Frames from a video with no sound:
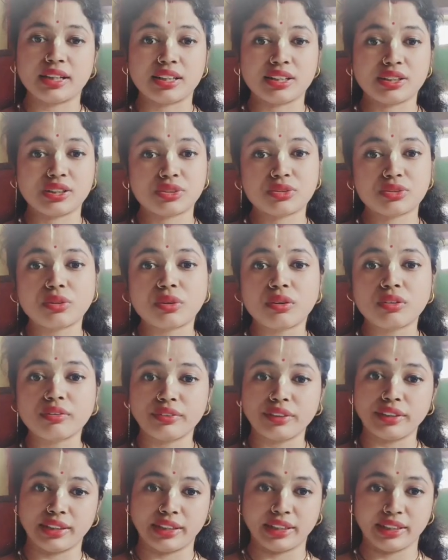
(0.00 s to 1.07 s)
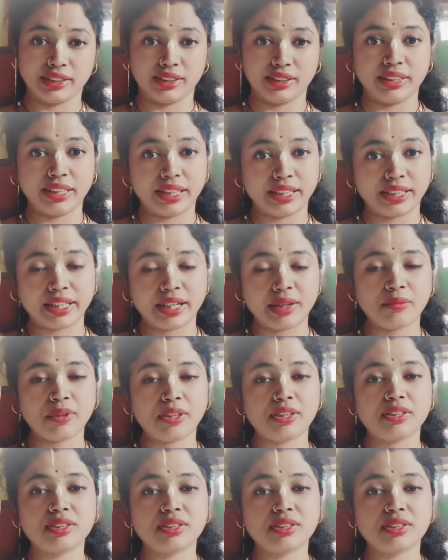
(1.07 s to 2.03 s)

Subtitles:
value of e this